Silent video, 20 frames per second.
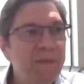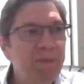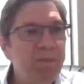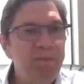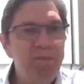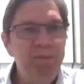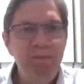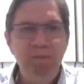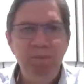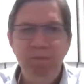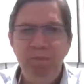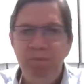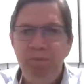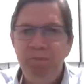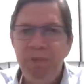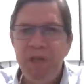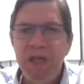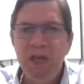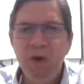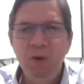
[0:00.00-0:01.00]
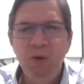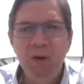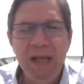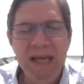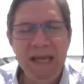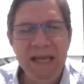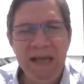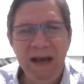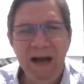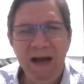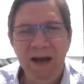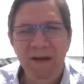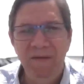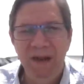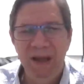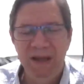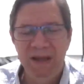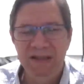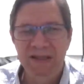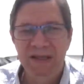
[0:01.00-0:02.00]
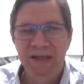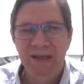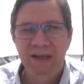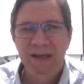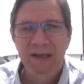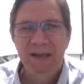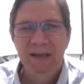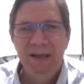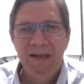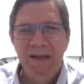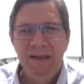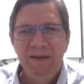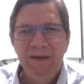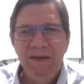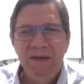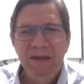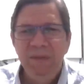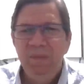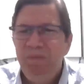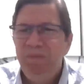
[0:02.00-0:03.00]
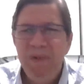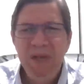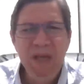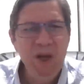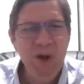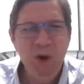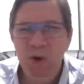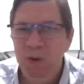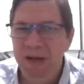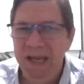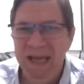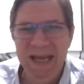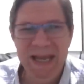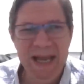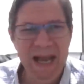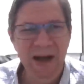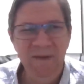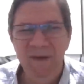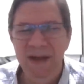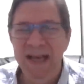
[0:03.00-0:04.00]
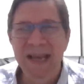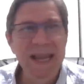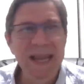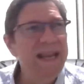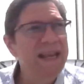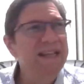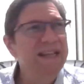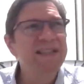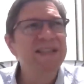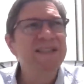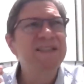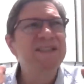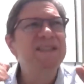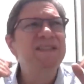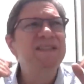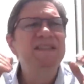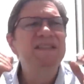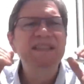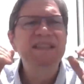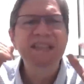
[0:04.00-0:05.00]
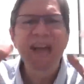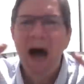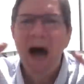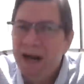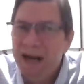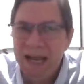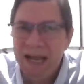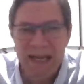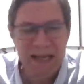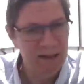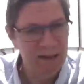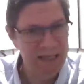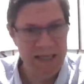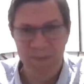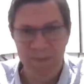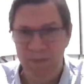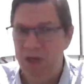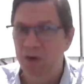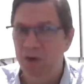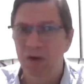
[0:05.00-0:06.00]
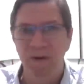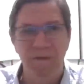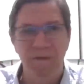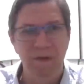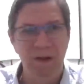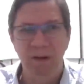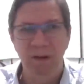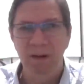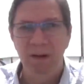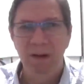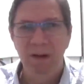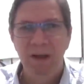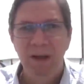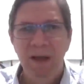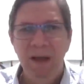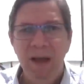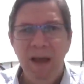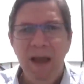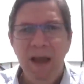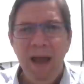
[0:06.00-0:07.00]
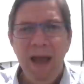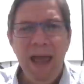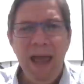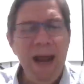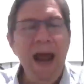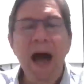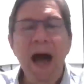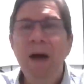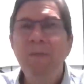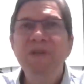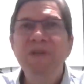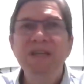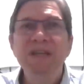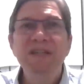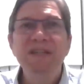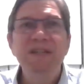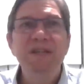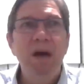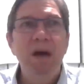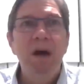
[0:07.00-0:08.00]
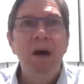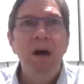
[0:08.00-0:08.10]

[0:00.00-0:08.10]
the beauty of it, the beauty of it, it is stunningly beautiful. And I'm just